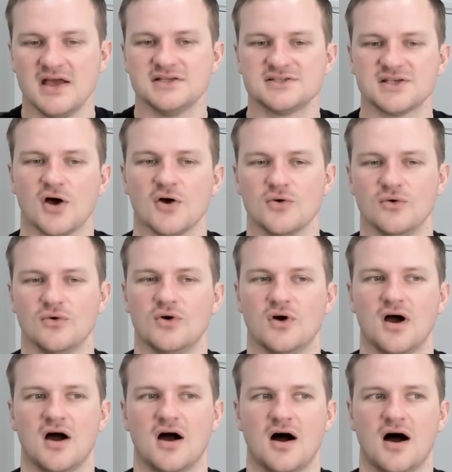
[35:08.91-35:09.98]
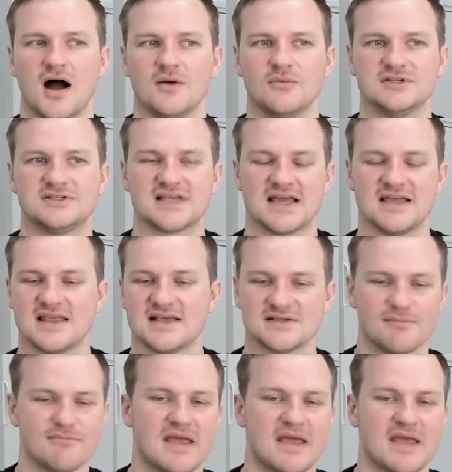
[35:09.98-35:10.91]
So I would say there's a